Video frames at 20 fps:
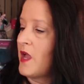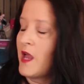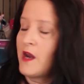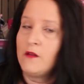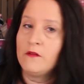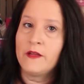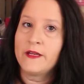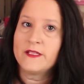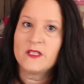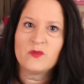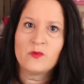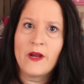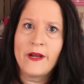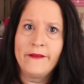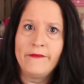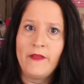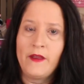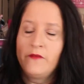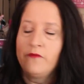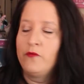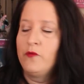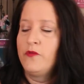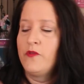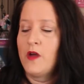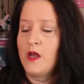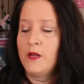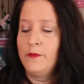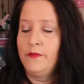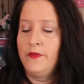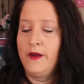don't like to write a thankful
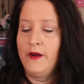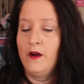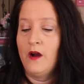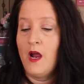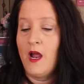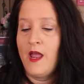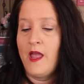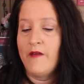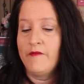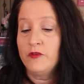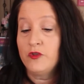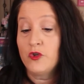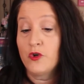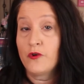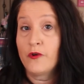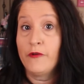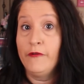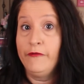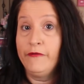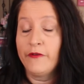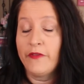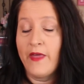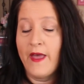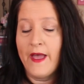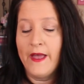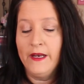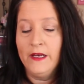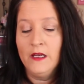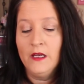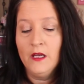thought up there. I have a journal for
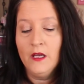that.